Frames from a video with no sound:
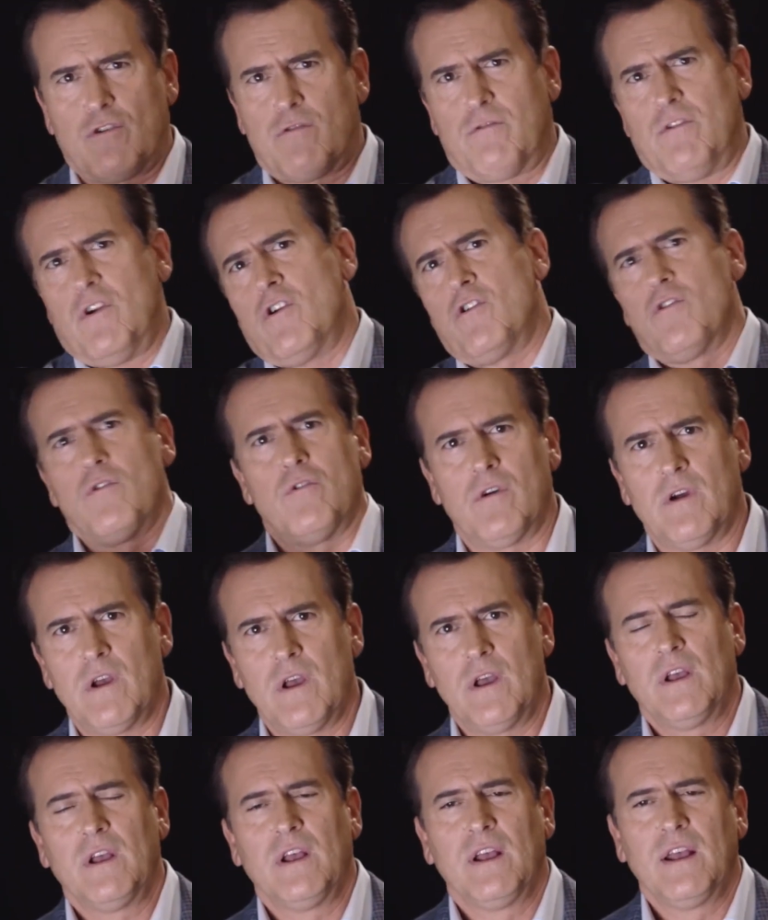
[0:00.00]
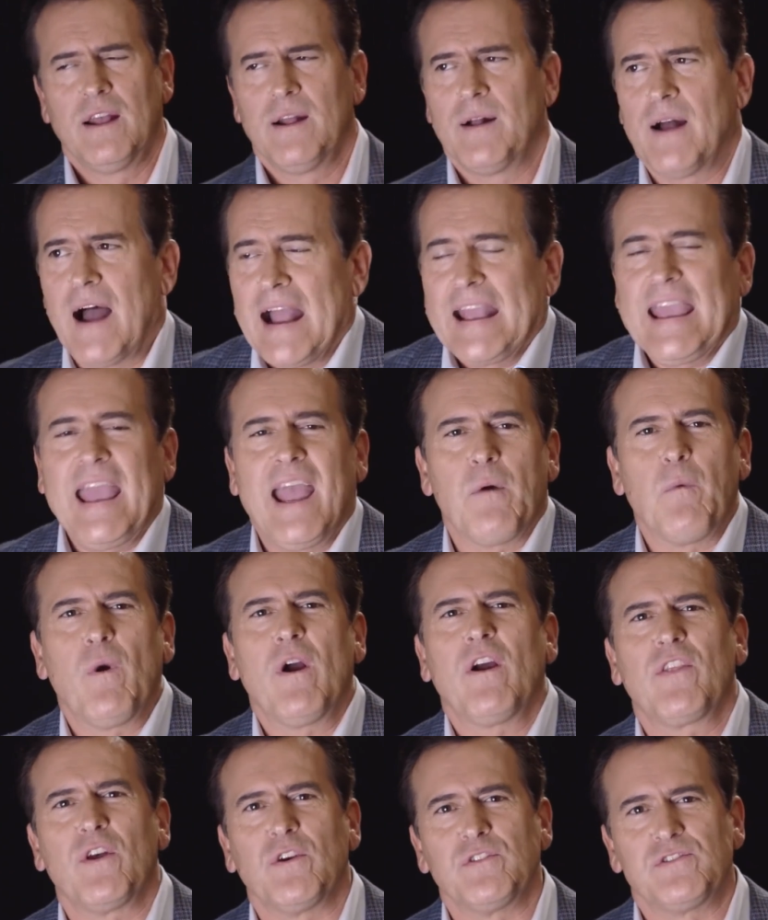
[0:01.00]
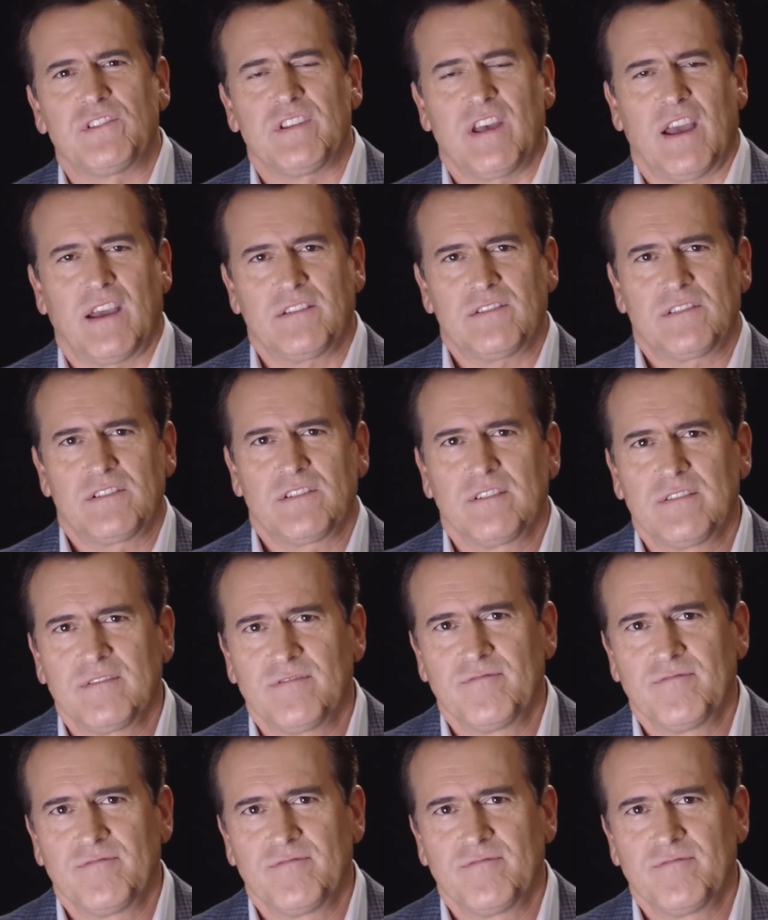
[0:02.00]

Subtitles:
crew. I can't wear those things.